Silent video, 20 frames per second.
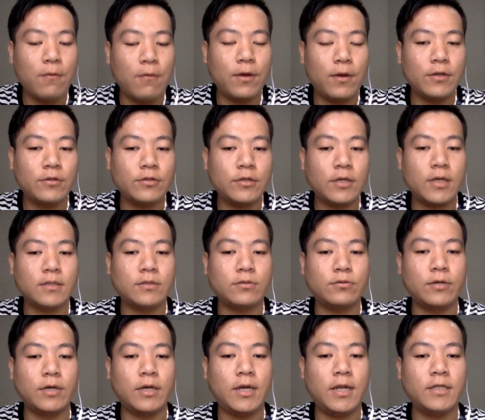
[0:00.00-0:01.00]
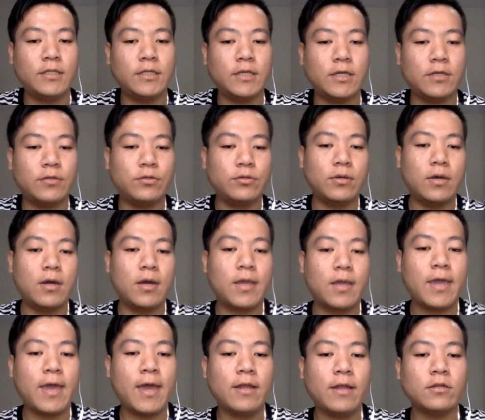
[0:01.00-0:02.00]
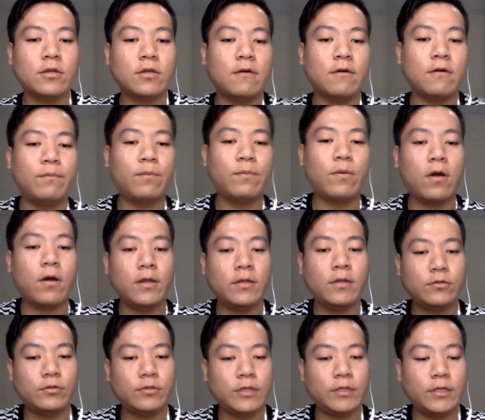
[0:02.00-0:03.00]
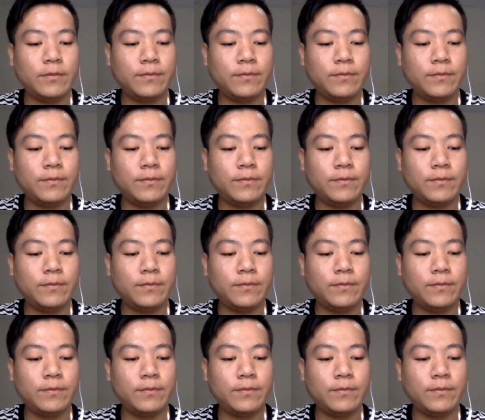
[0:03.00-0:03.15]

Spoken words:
which is related to a kind of poetry.